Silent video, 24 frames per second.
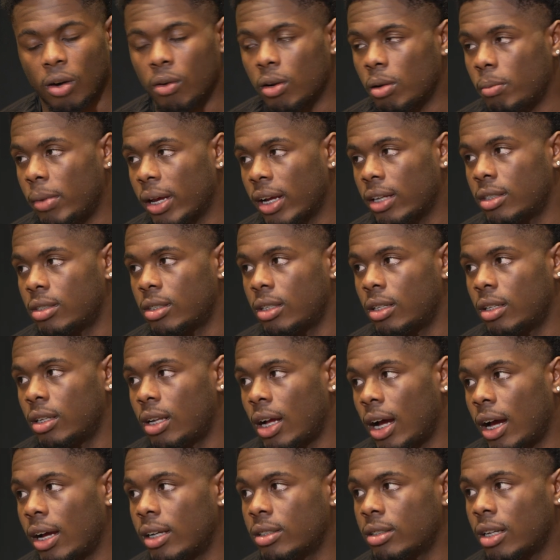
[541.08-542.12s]
I want to make it to the
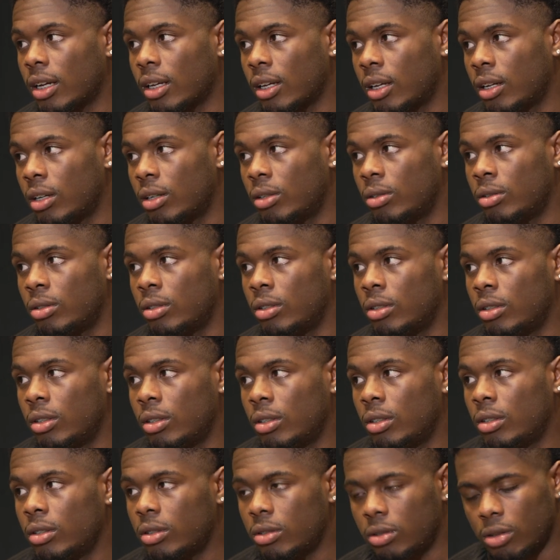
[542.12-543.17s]
highest I can go.
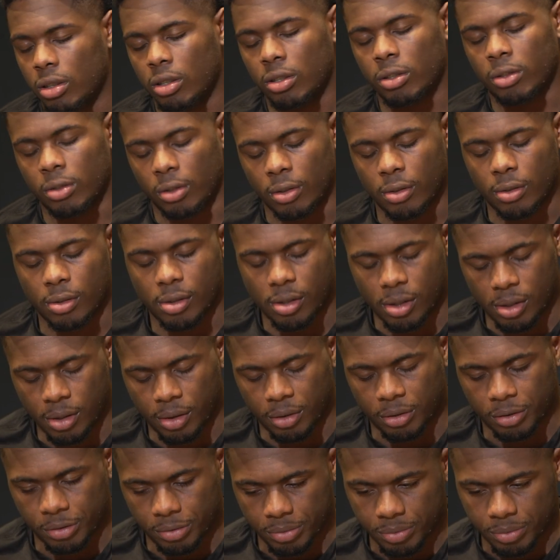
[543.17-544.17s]
So, yeah.